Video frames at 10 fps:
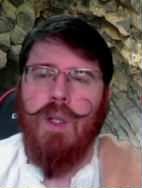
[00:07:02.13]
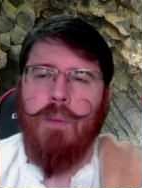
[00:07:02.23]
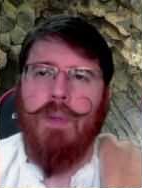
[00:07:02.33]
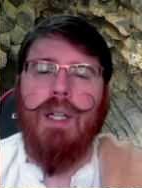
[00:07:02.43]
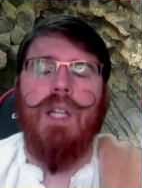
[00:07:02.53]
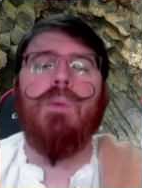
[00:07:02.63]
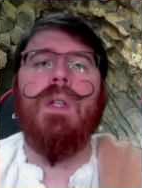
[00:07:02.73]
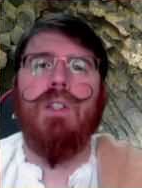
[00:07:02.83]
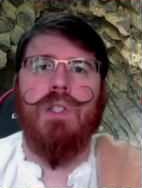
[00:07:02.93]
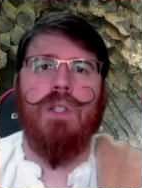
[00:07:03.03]
because we
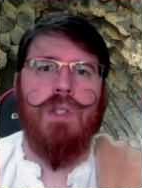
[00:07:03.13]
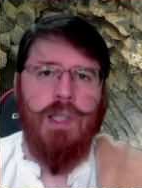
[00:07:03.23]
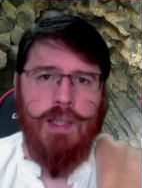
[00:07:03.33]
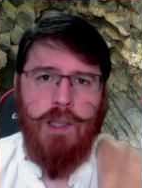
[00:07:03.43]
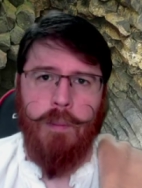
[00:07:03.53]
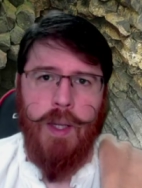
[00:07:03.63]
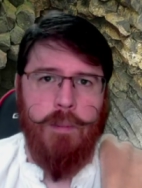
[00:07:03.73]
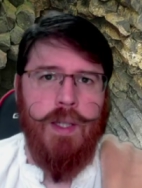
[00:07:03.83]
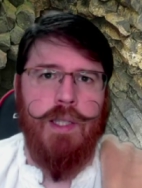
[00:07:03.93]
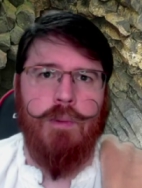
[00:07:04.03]
just used a little bit
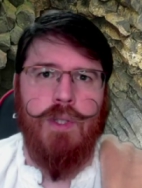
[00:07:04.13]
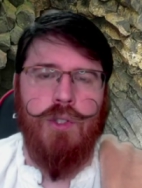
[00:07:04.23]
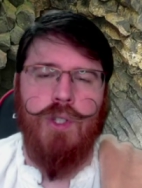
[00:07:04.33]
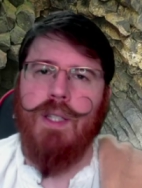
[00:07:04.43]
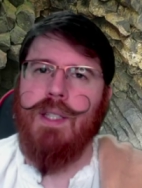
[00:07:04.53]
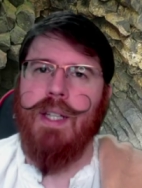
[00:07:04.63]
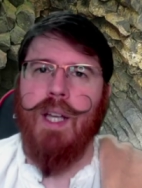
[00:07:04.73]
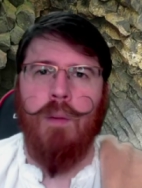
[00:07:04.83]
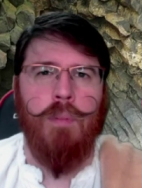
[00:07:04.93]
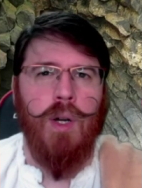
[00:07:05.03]
because it was just like
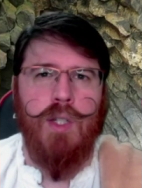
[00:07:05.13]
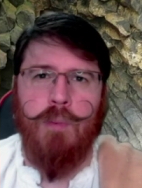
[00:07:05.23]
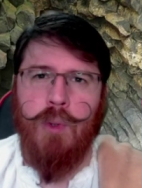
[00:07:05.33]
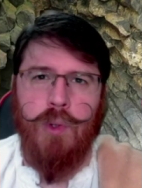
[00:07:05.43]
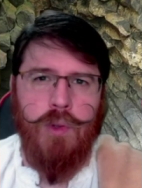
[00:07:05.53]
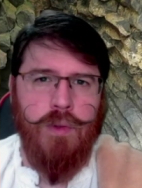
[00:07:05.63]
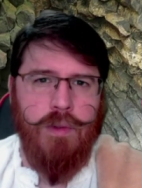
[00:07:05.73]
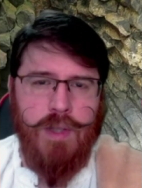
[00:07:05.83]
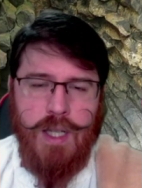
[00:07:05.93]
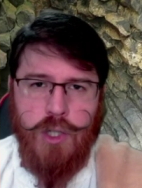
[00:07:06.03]
a bar spoon
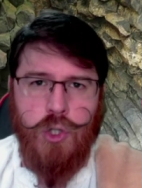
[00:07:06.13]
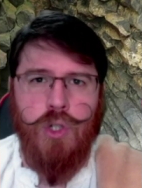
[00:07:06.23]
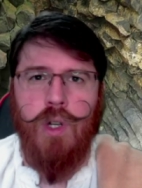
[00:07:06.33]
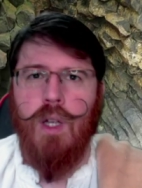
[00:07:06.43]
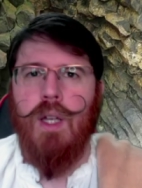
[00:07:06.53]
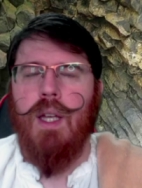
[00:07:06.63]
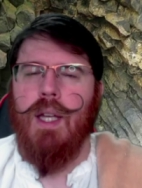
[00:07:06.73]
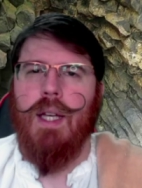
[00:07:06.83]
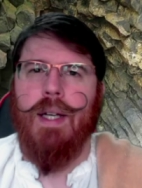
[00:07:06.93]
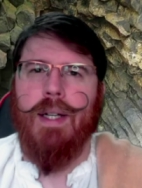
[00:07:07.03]
ish
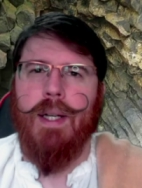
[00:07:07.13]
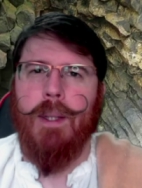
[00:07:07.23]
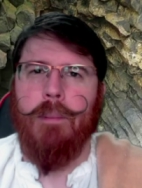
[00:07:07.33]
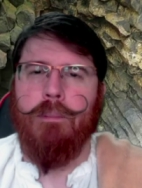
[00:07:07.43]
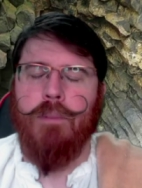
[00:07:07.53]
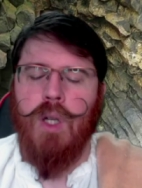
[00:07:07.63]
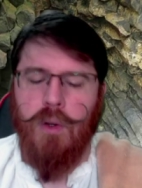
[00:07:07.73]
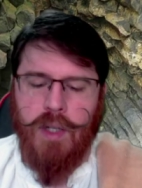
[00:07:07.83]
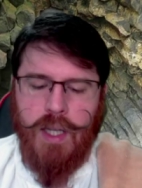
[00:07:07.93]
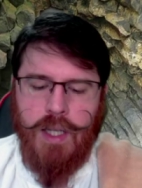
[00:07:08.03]
um,
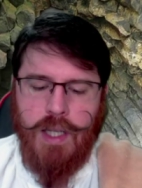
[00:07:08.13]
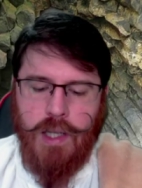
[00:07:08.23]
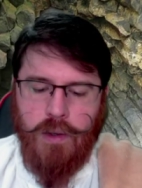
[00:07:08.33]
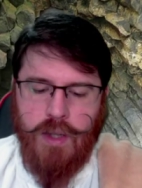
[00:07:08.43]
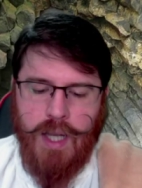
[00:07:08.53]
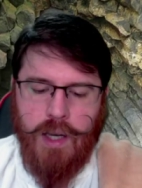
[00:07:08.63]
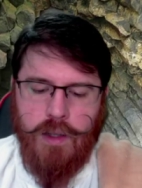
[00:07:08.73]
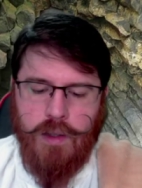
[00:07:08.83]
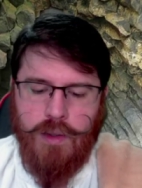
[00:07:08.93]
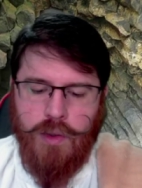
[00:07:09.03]
going in here. That
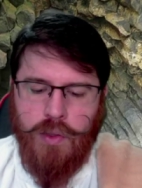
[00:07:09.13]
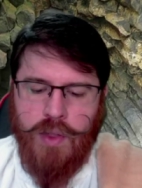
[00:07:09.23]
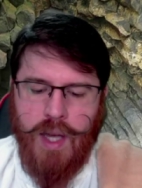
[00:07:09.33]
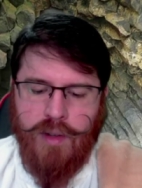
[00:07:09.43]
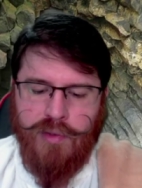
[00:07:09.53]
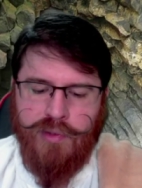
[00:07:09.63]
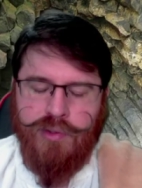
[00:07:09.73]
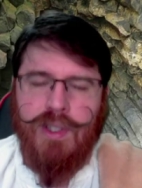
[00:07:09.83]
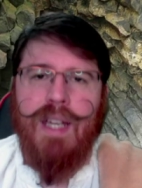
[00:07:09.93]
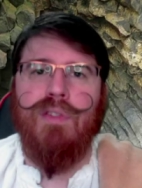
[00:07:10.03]
that
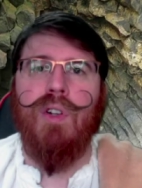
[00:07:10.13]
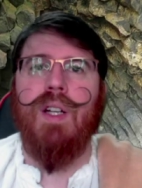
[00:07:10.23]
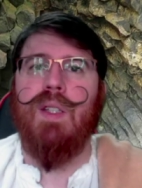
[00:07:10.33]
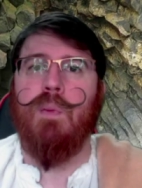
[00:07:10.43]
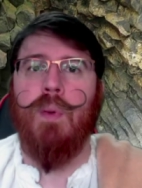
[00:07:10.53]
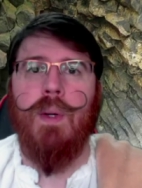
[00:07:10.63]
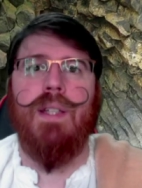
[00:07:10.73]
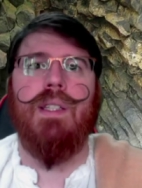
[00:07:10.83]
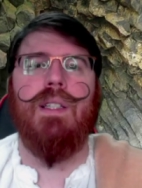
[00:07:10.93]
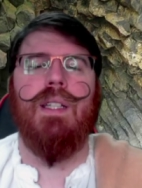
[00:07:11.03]
flavor is
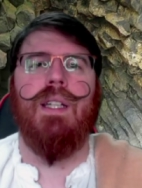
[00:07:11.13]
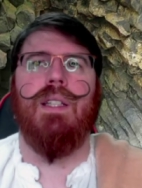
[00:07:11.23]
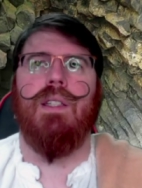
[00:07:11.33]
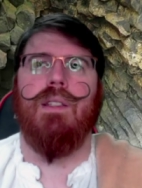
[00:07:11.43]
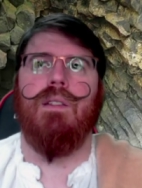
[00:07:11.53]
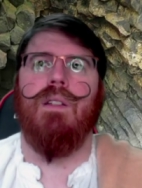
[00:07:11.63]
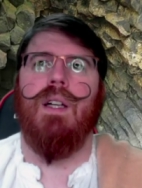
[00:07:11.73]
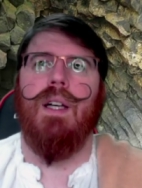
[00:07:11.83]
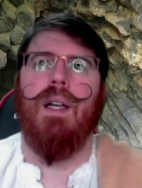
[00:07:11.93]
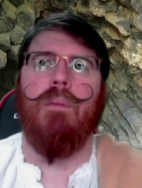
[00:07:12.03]
present. It's
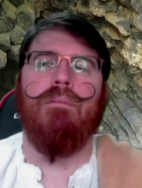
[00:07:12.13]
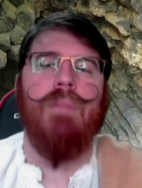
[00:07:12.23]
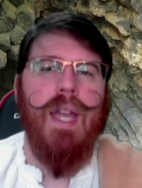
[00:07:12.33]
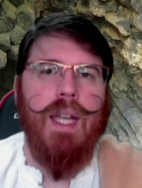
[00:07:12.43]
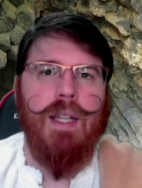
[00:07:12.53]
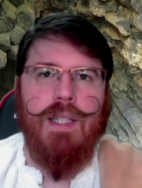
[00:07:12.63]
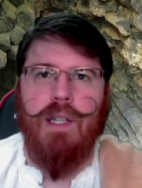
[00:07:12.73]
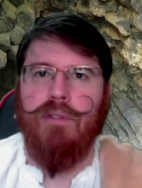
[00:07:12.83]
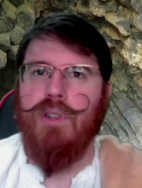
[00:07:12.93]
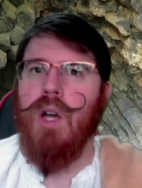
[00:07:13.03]
uh, making
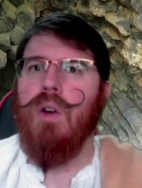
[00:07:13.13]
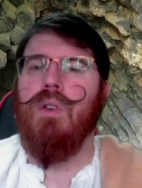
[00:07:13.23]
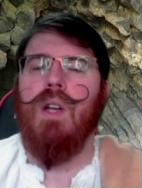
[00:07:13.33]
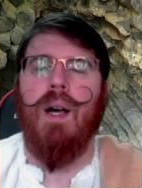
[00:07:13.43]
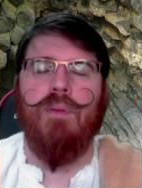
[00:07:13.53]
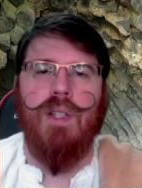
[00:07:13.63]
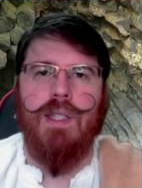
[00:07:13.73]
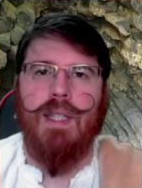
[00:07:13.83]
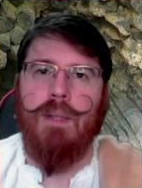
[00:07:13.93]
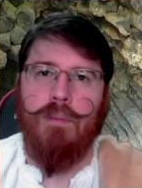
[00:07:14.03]
itself known.
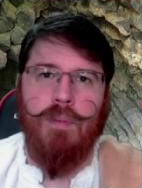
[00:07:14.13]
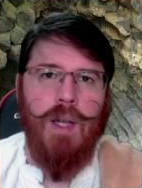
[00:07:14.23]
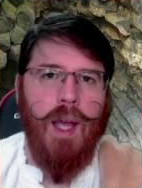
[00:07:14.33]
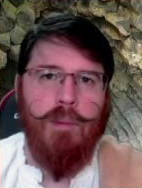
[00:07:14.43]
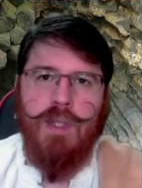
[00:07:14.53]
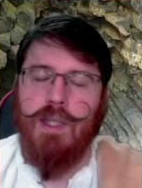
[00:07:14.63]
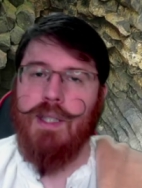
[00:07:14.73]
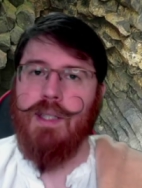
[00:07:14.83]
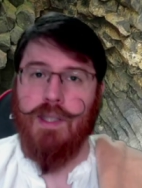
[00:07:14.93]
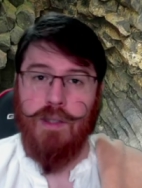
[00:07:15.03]
Obviously, absinthe
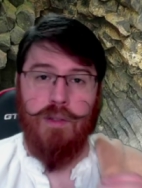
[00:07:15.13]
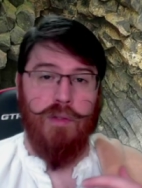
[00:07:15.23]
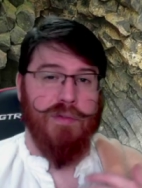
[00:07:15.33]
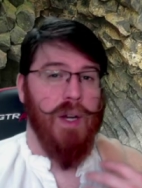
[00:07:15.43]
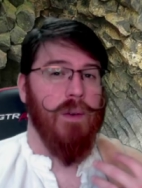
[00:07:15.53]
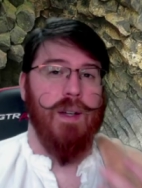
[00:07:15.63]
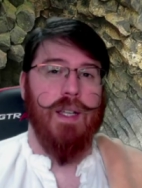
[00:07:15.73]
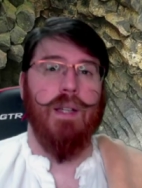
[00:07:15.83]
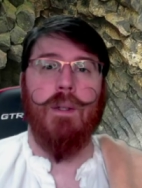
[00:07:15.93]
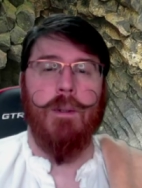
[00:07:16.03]
is a, a very